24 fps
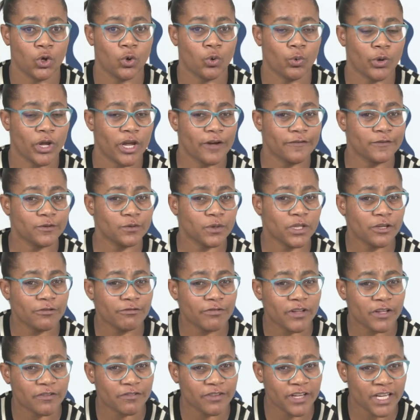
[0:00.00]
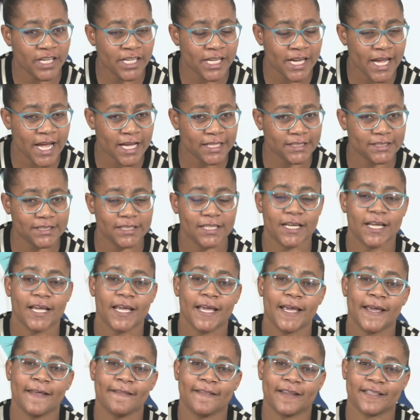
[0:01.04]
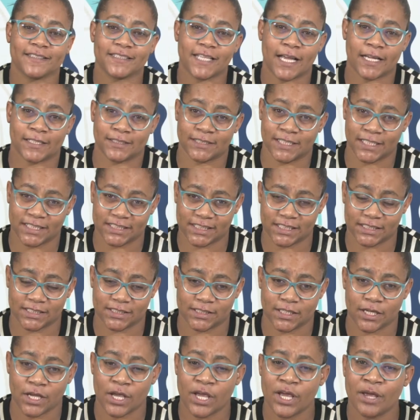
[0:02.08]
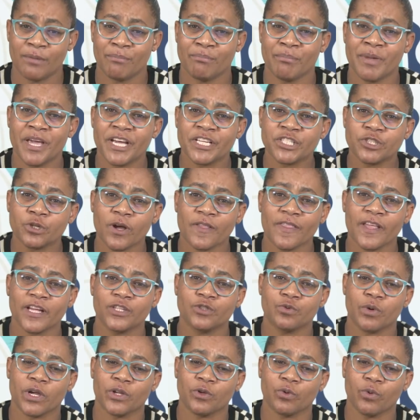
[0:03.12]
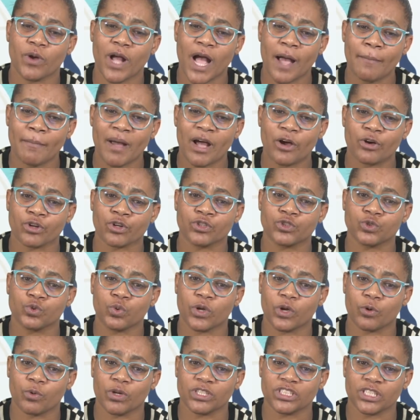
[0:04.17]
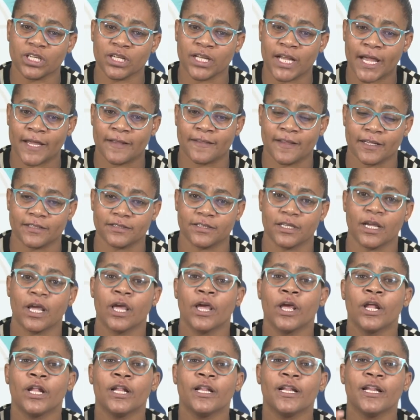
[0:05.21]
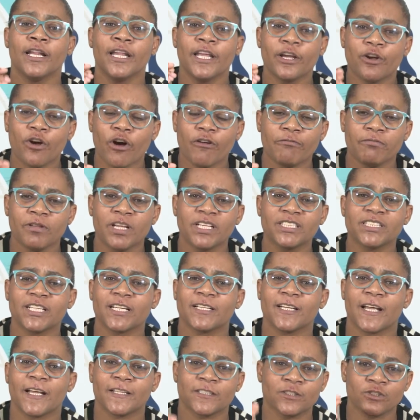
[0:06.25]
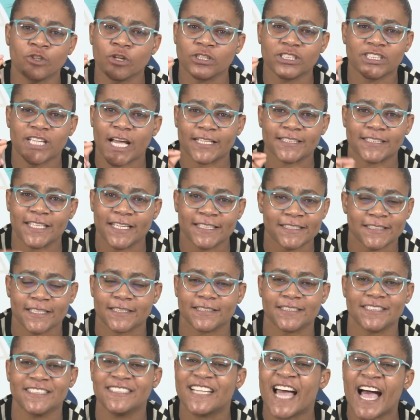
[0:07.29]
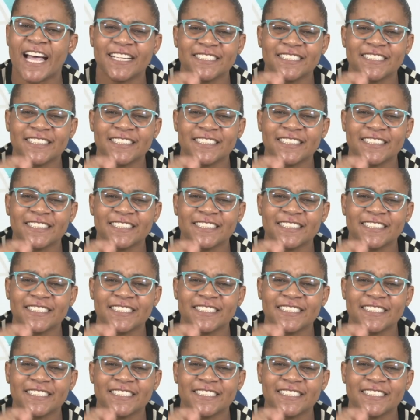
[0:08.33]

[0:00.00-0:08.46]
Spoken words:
We have to give the failures and the successes. Make sure that when you come across to a question like that, League of Nations has not successes. It